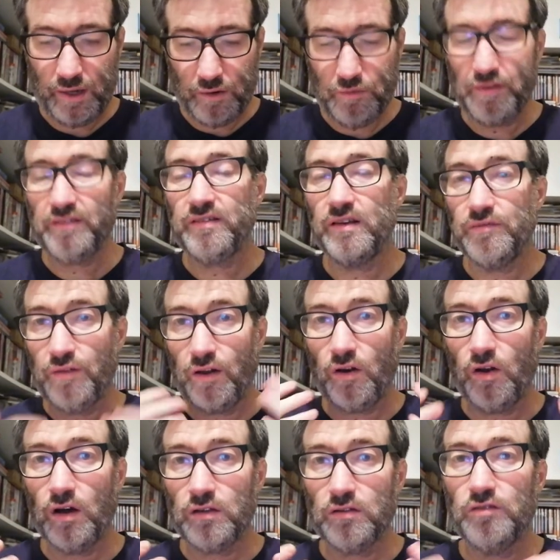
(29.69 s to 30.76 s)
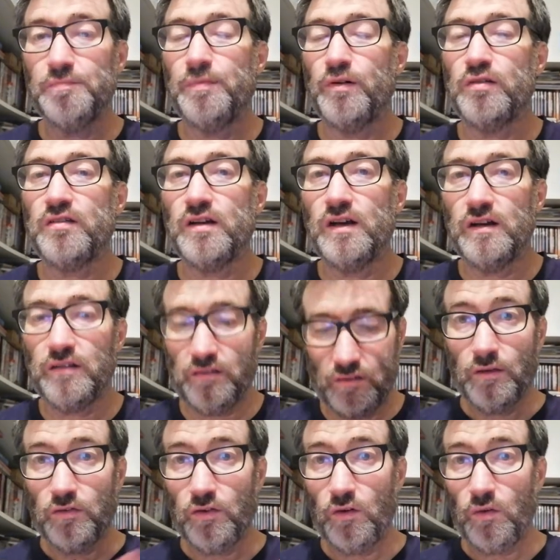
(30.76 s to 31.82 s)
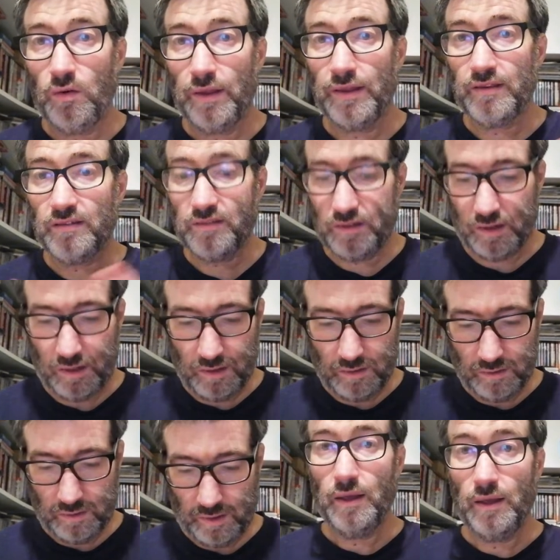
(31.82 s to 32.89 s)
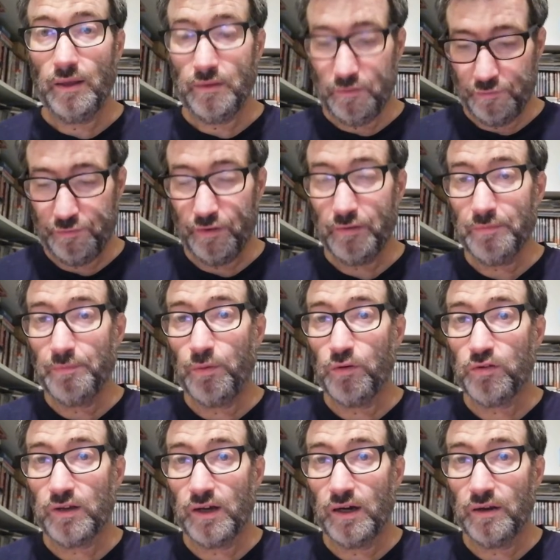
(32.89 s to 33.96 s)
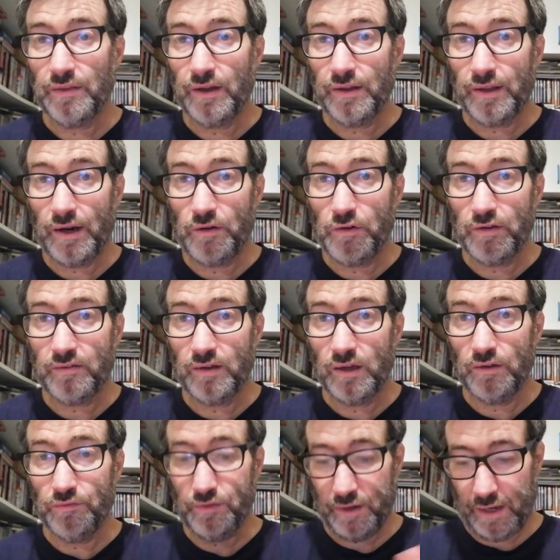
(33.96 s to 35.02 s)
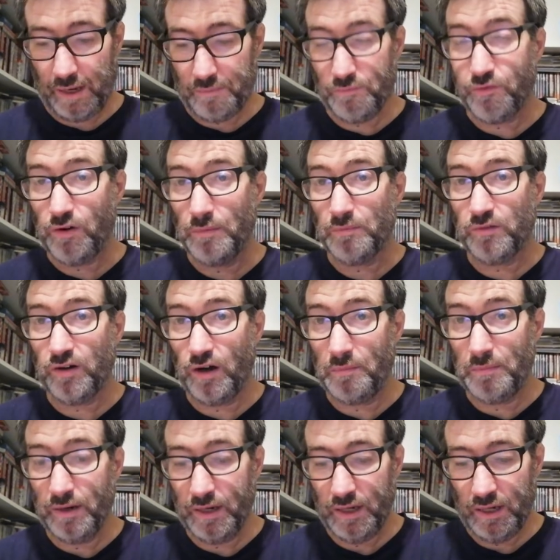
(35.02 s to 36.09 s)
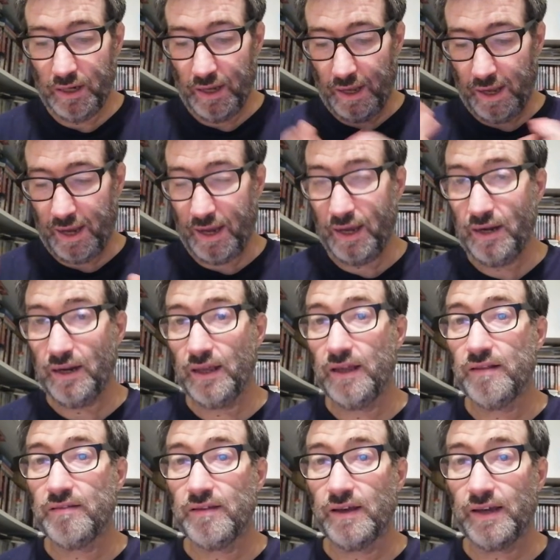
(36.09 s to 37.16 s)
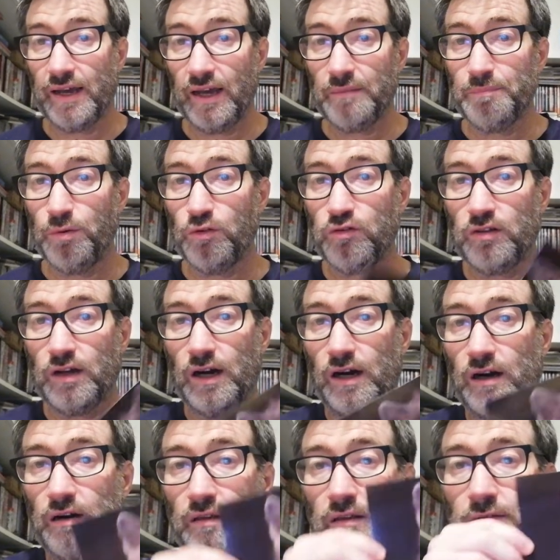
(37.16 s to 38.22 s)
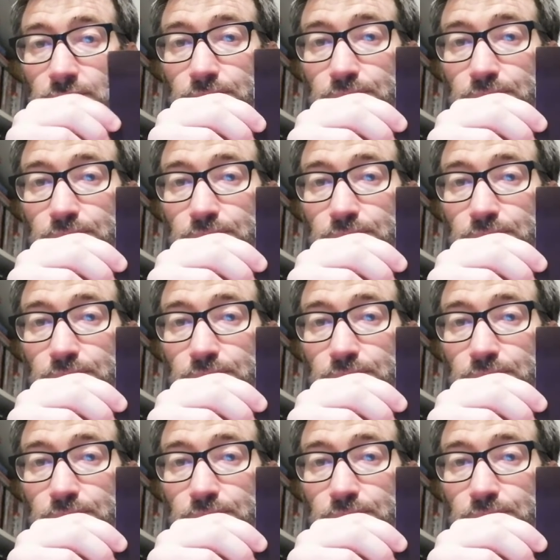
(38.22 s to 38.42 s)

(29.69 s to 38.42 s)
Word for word: I received a lot of postcards. So let's start. The first postcard that I received came from Germany and it's a cat postcard.